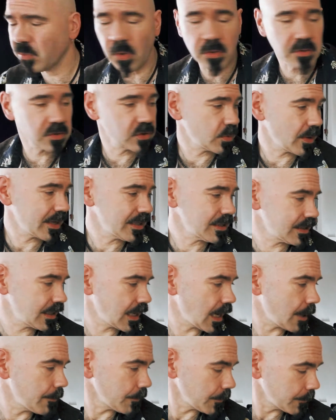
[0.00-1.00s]
120
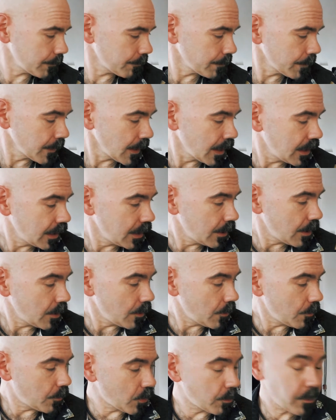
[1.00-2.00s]
amp.
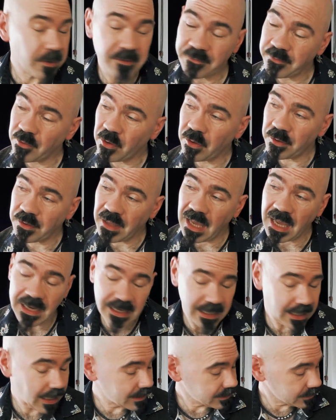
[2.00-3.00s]
But before that,
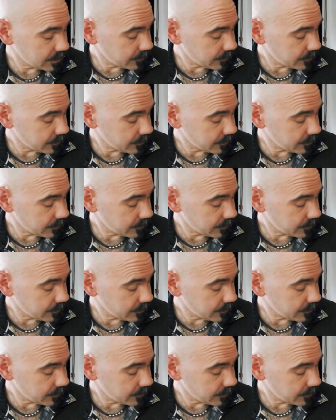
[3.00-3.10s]
it has an